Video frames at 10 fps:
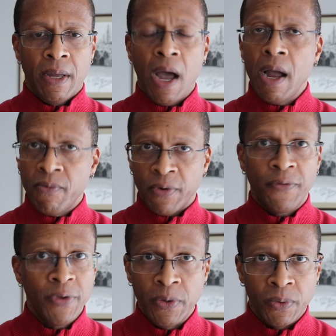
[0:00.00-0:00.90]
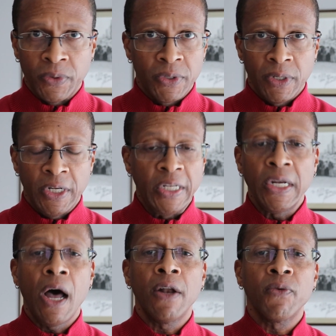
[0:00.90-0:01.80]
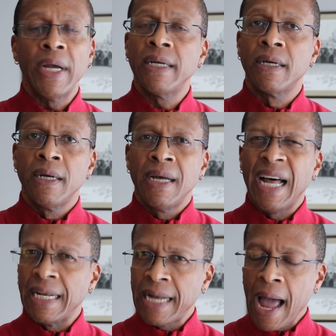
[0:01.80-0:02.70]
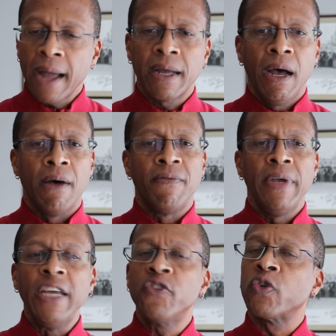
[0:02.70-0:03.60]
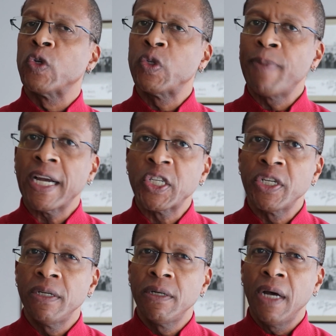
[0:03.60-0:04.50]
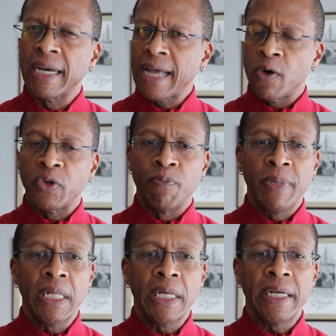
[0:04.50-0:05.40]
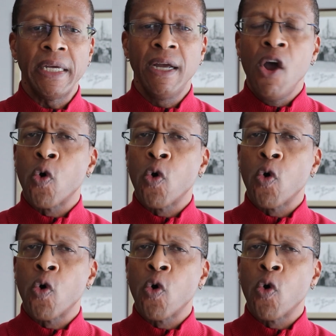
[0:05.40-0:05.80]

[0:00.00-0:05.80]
I refuse to tolerate a lack of introspection, accountability,